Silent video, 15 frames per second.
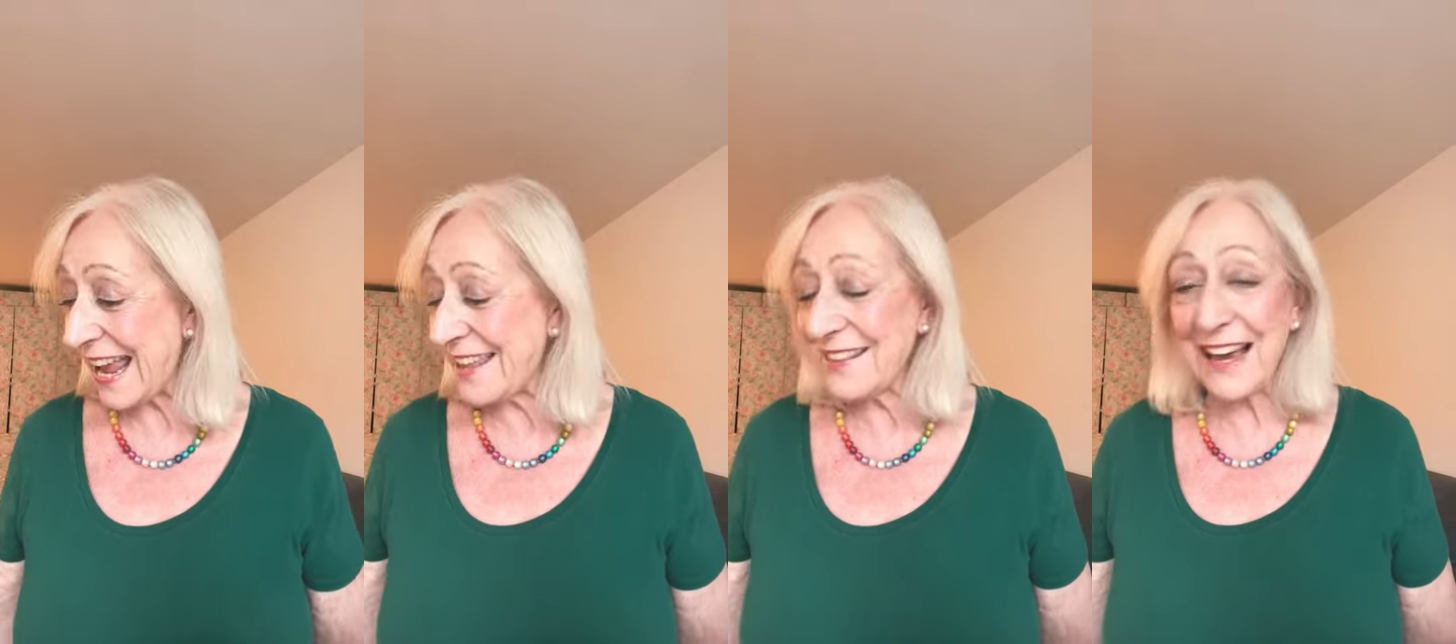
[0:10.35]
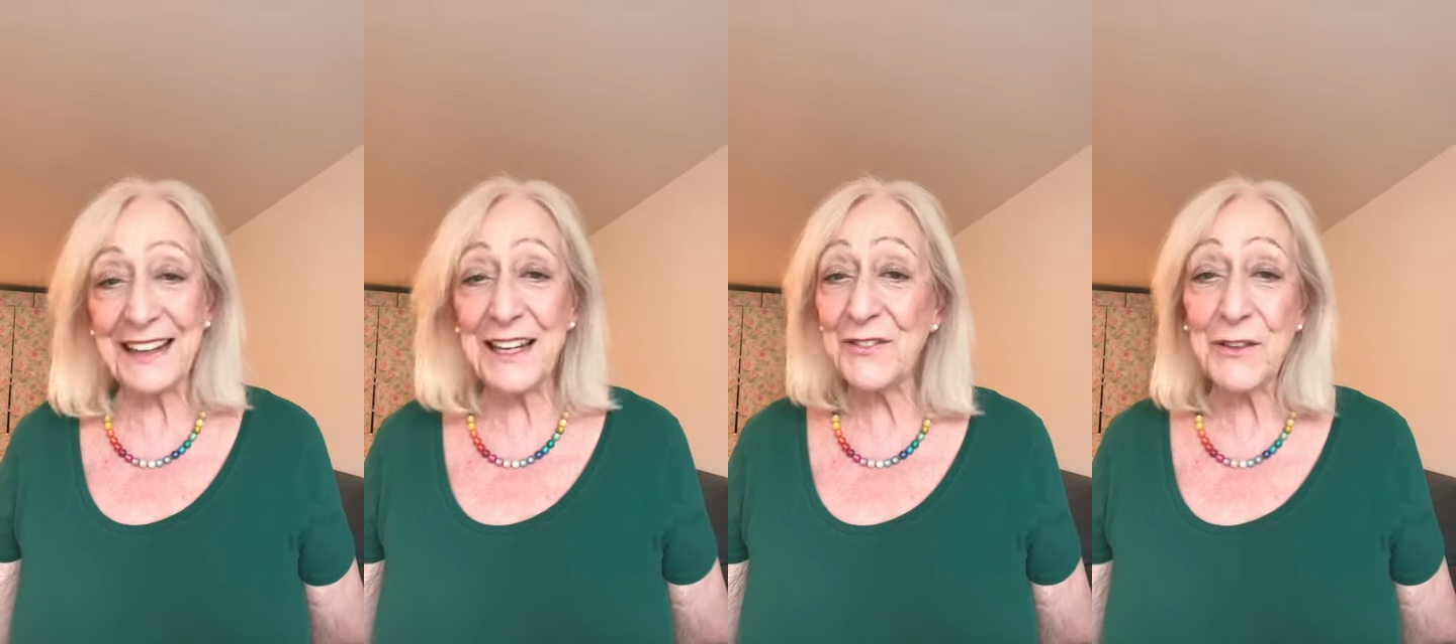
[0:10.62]
and
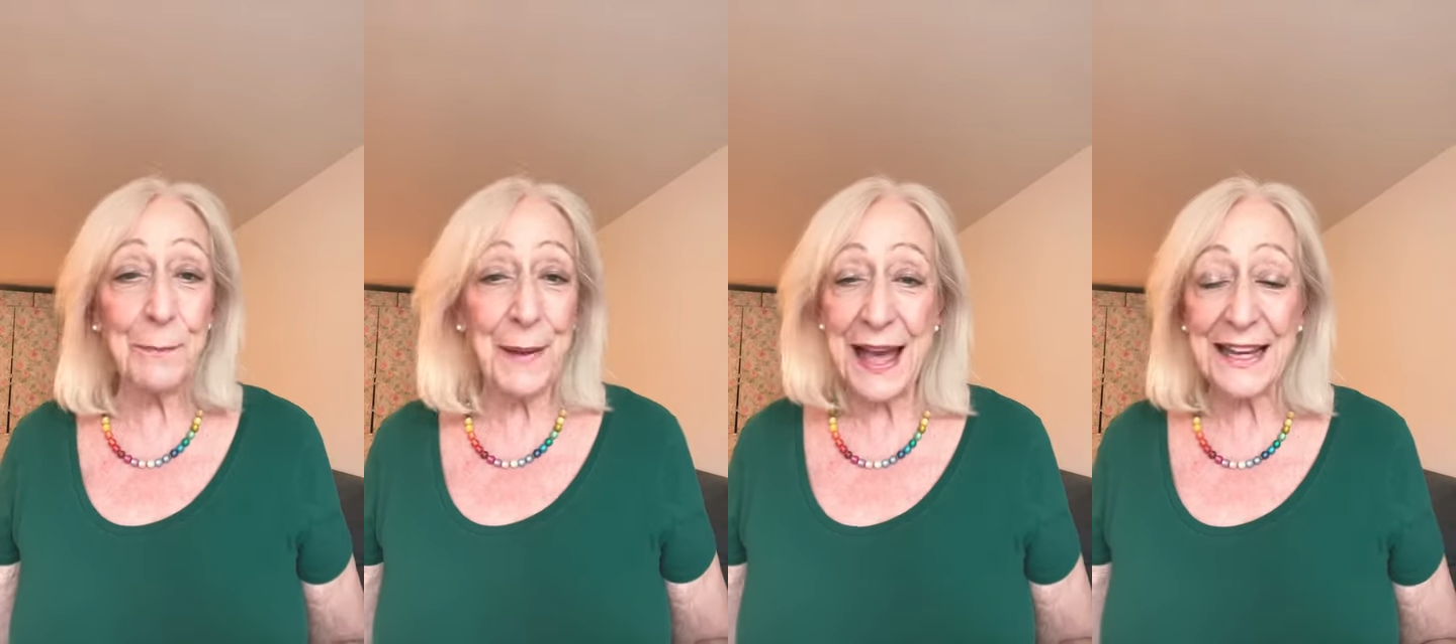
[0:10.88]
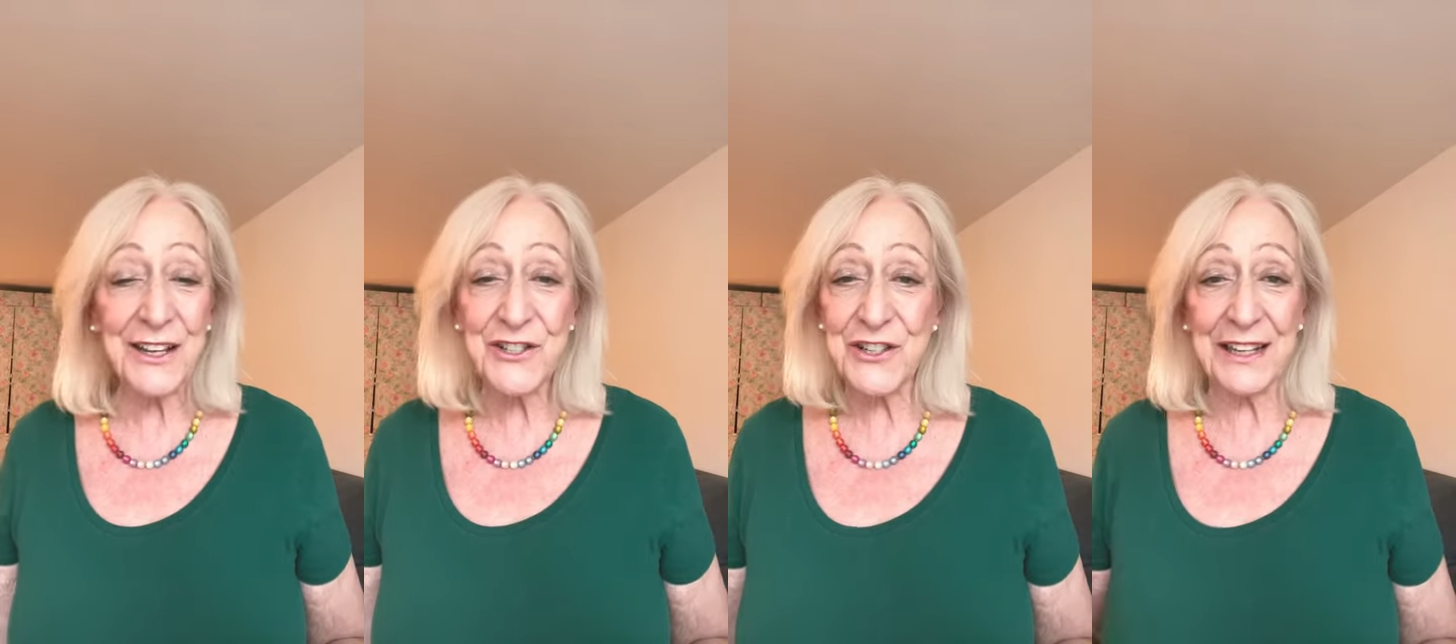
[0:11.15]
I love the
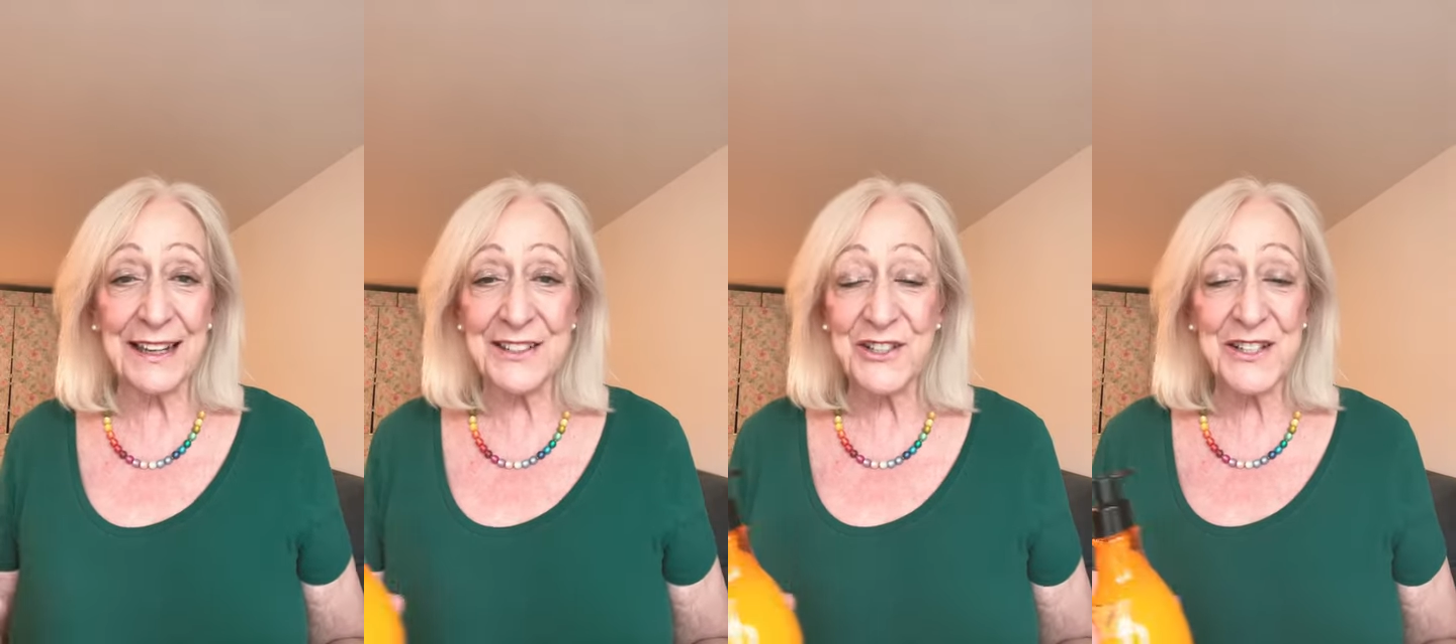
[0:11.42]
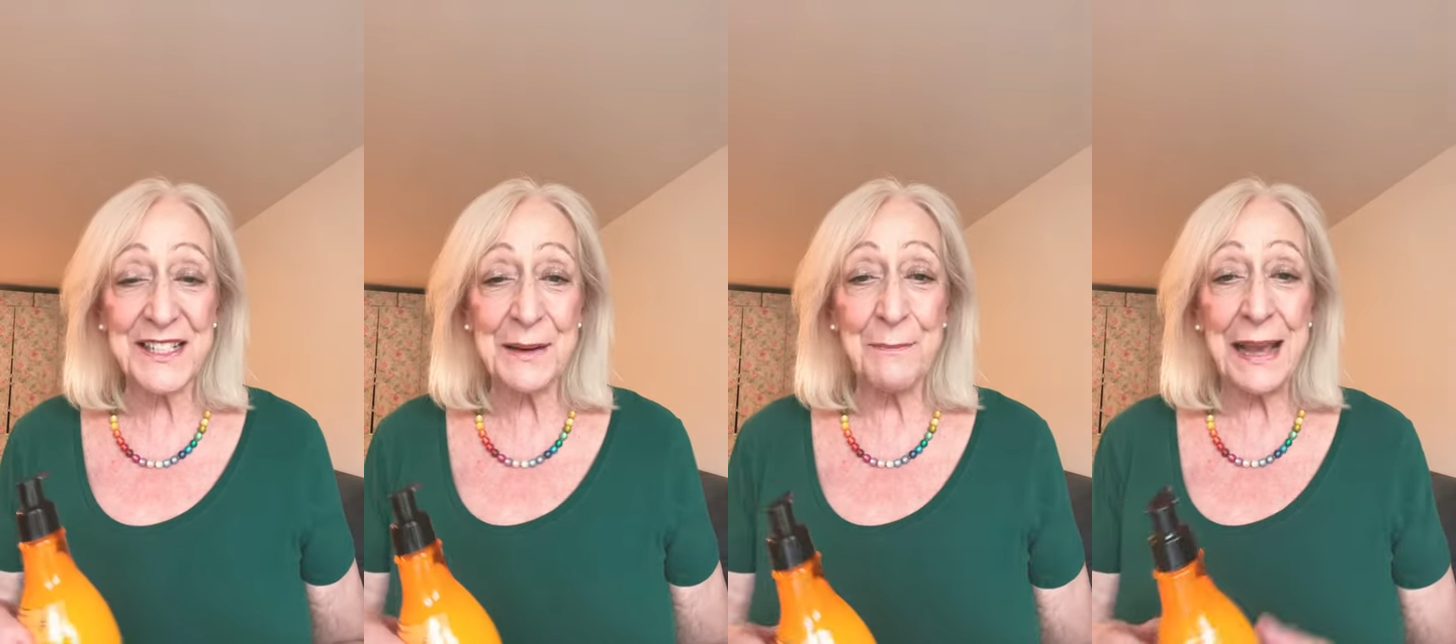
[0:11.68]
packaging. It's
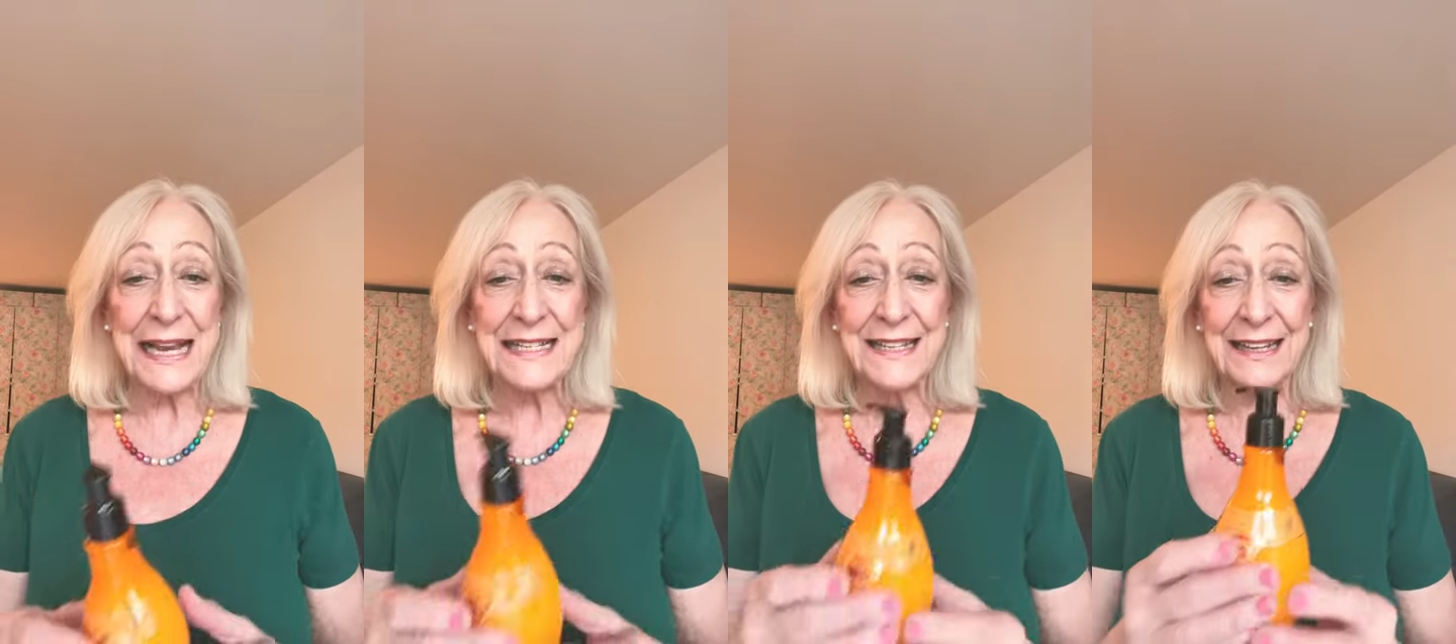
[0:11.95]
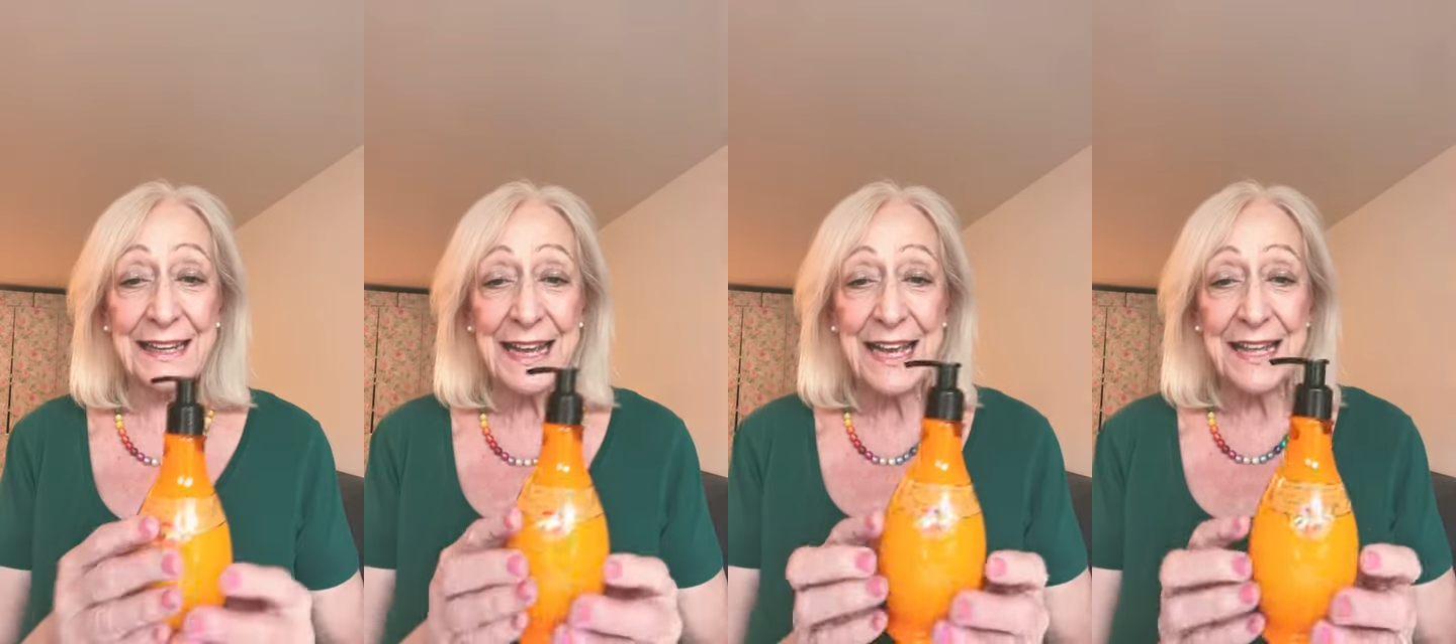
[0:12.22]
just
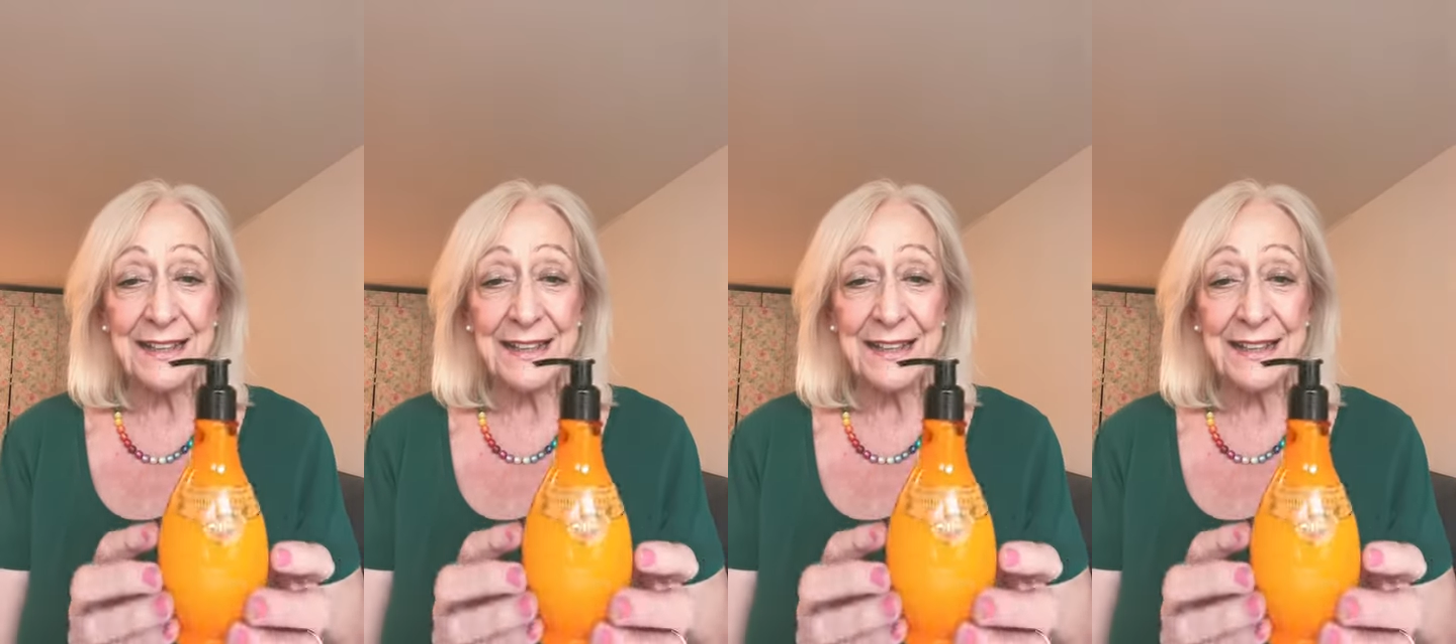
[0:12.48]
amazing.